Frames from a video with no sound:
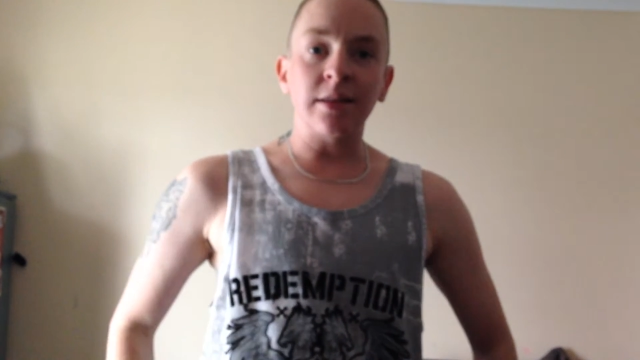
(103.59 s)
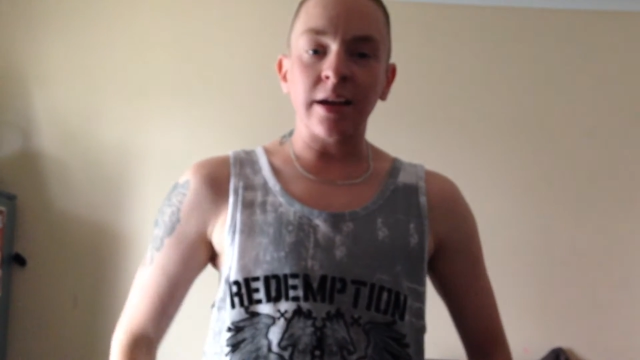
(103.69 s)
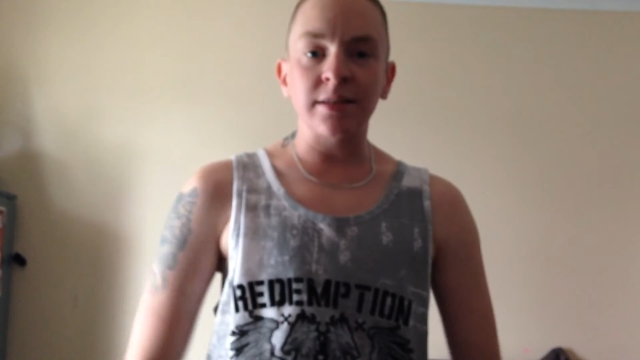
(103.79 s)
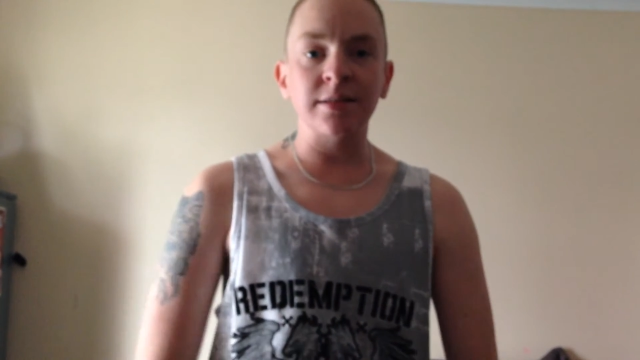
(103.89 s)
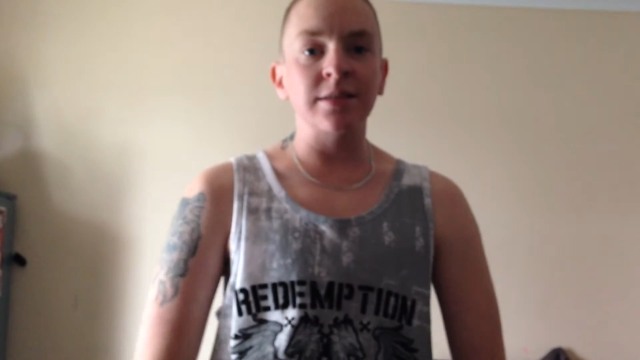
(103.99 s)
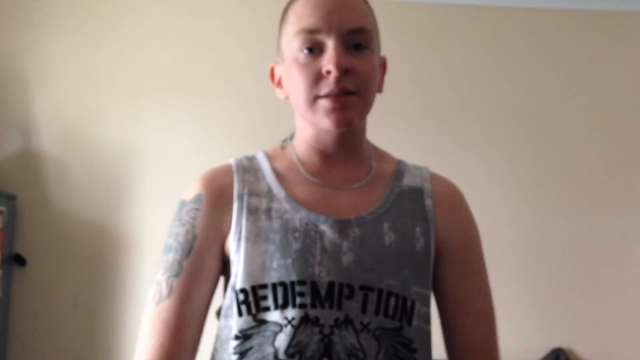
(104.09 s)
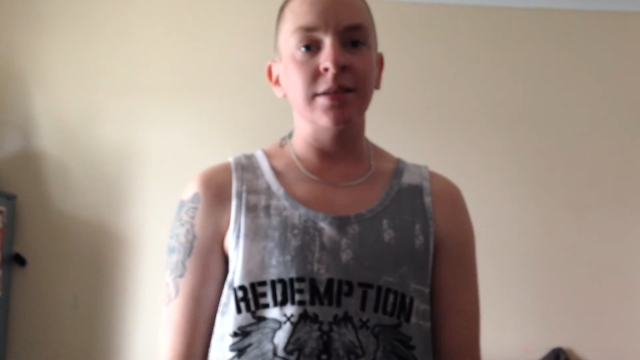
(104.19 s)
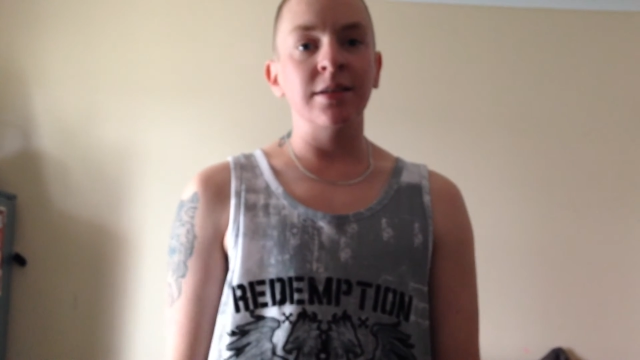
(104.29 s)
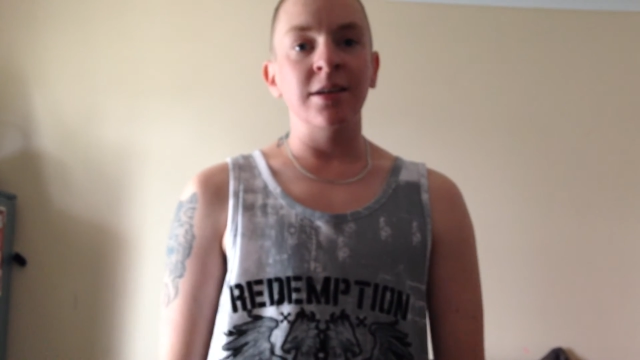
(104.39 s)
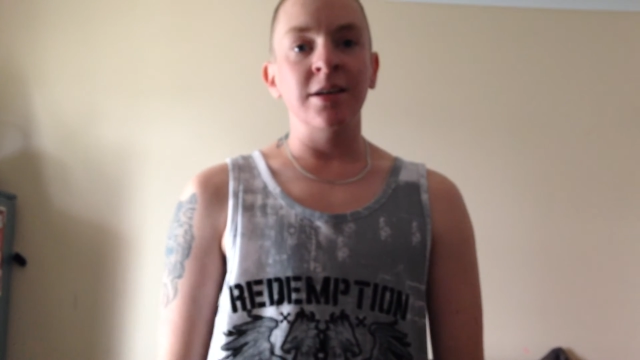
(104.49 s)
it's
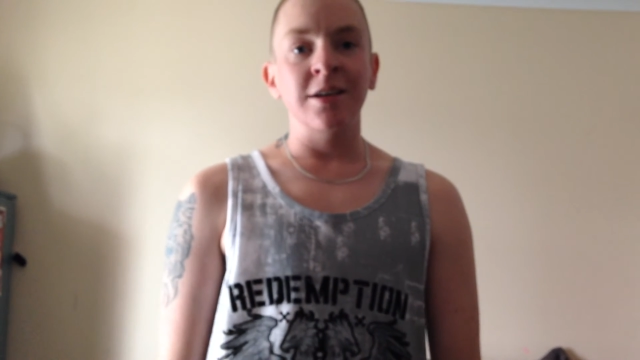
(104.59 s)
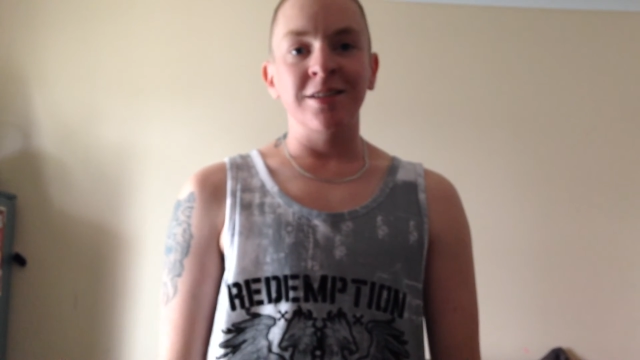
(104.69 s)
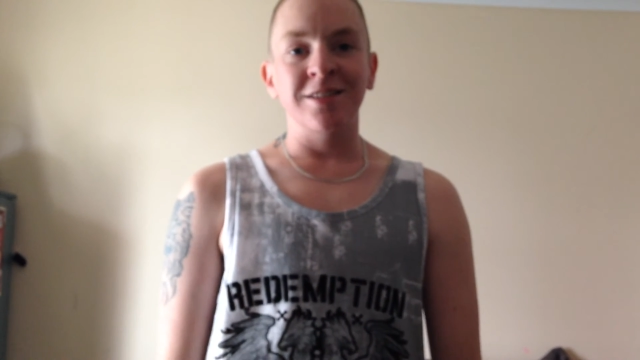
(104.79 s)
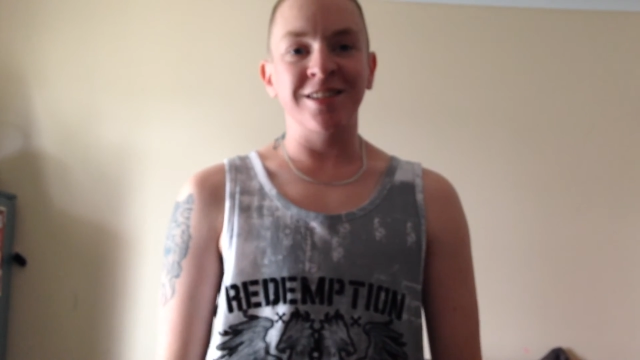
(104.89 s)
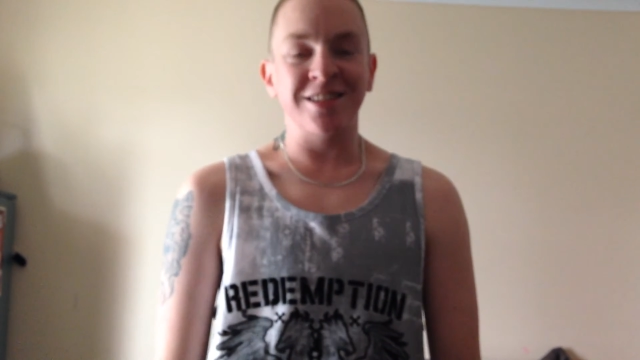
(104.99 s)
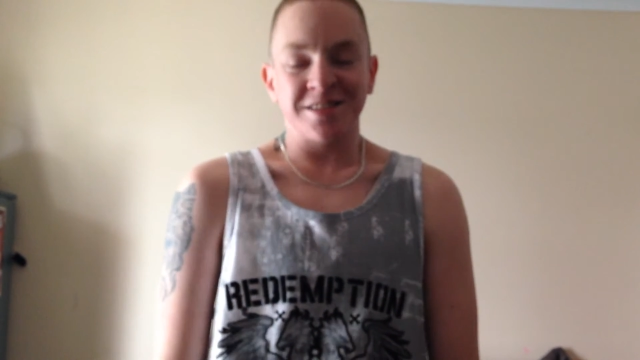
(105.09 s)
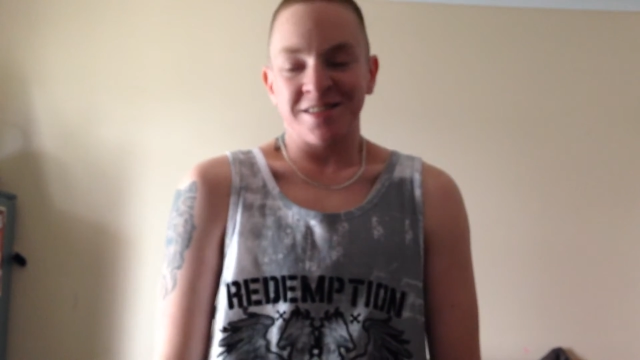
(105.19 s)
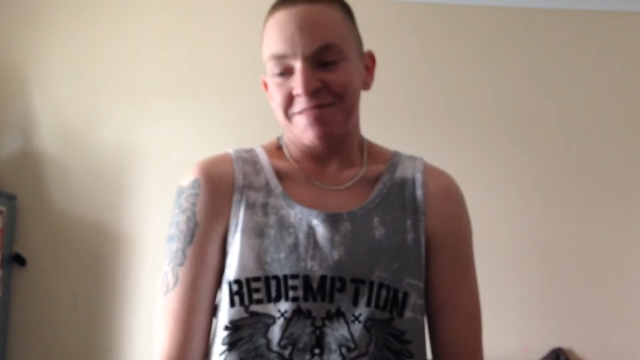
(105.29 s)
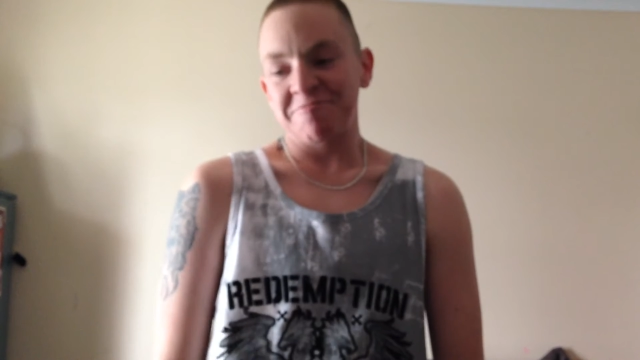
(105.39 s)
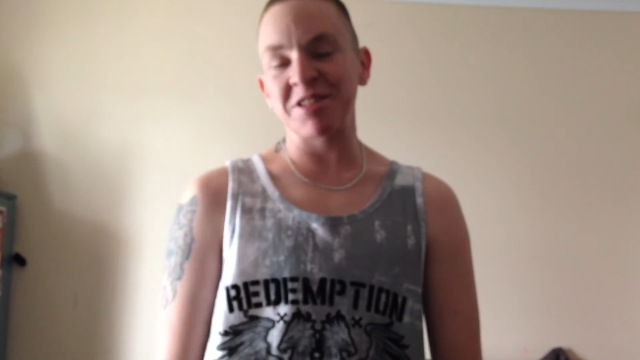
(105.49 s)

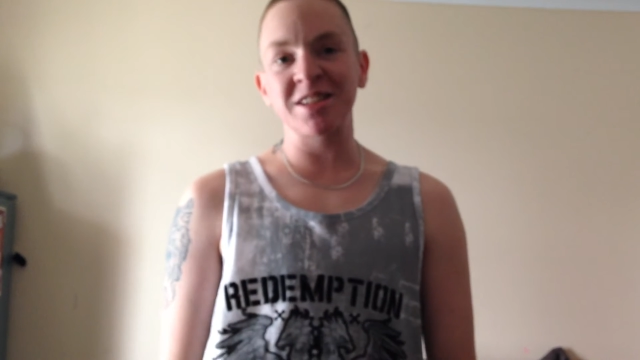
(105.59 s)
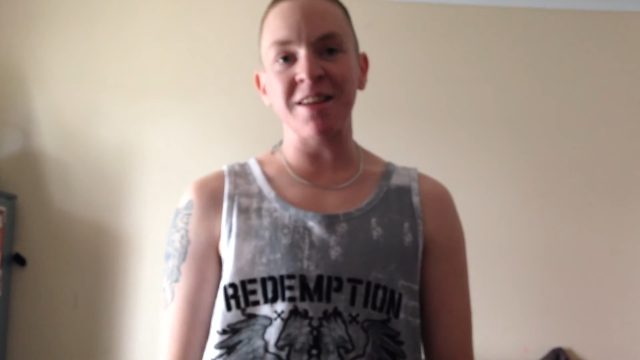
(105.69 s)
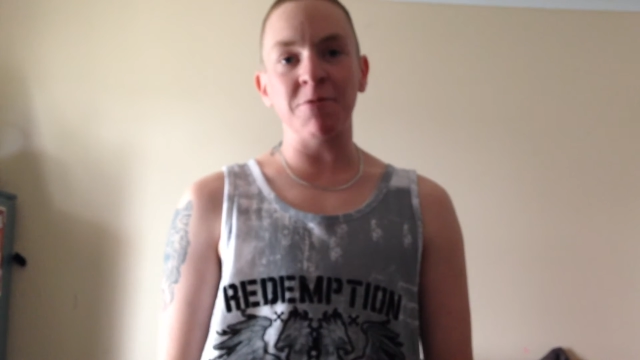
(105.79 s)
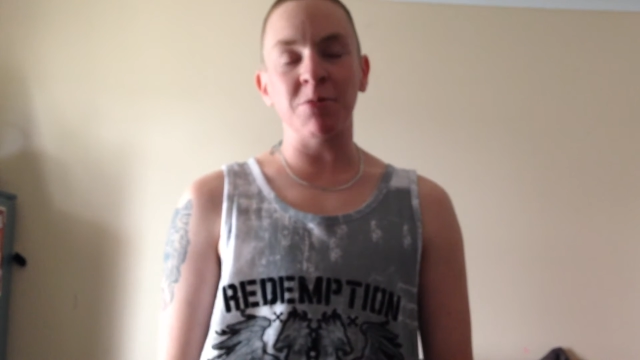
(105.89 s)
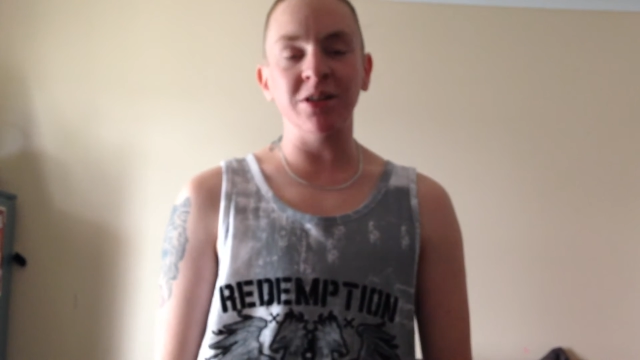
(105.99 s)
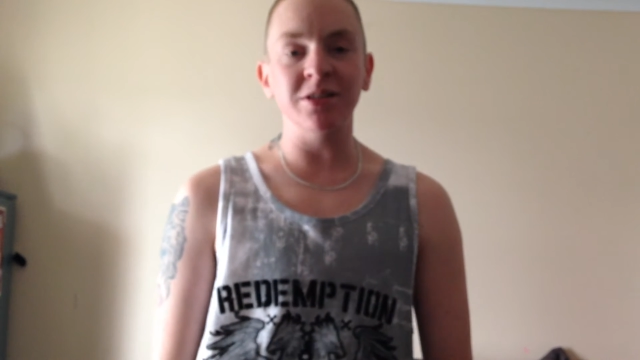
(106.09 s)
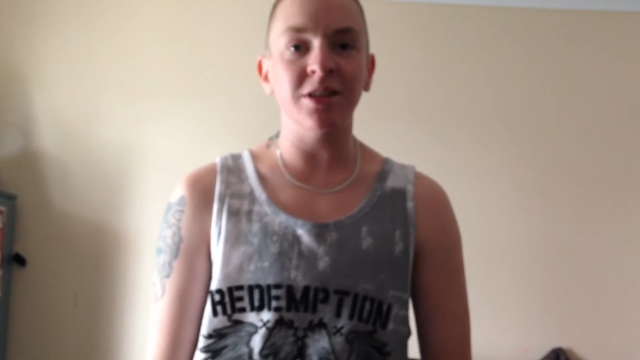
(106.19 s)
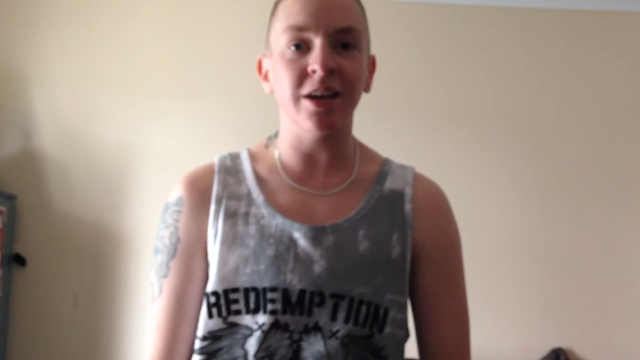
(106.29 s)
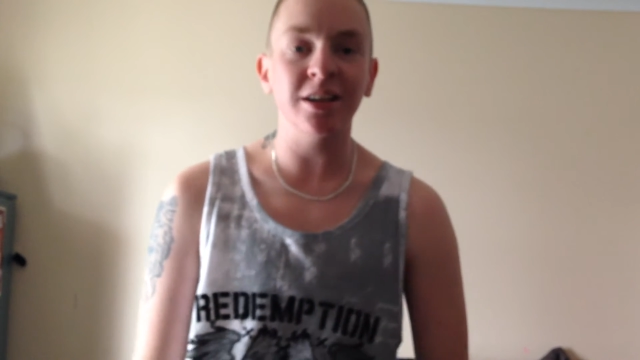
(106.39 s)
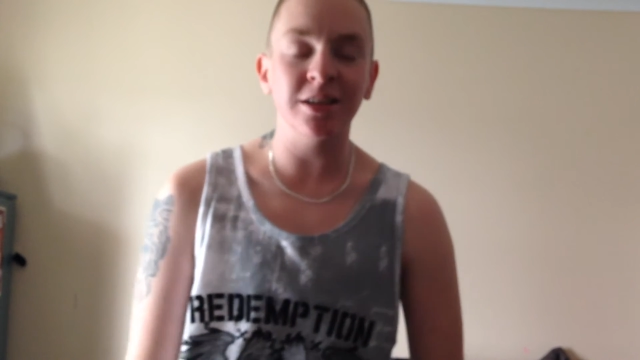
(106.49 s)
7 months,
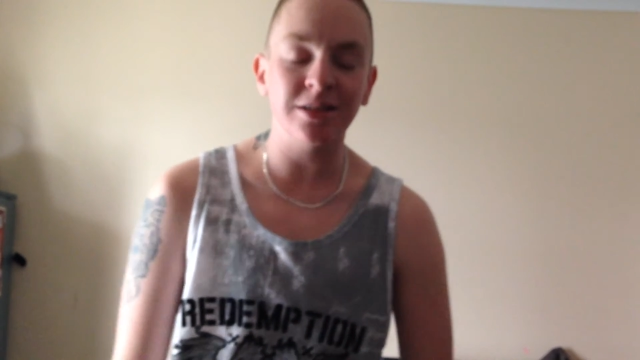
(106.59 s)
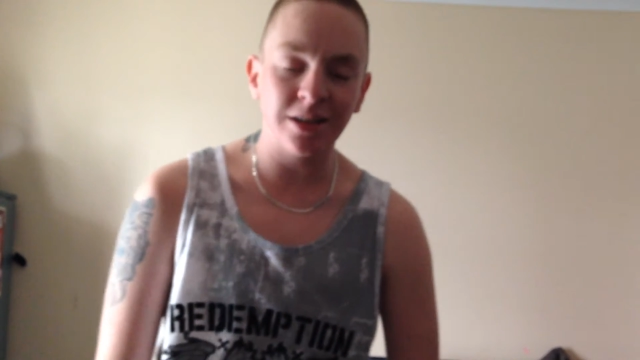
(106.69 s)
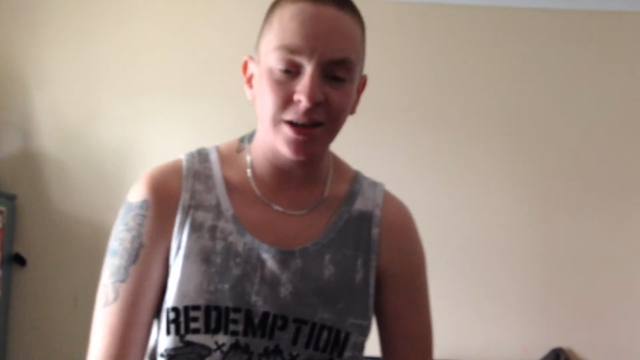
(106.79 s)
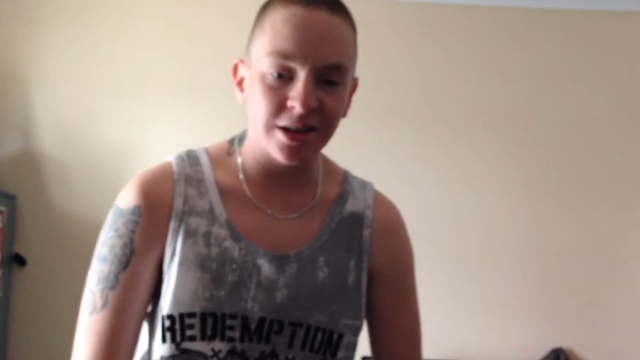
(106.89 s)
like it's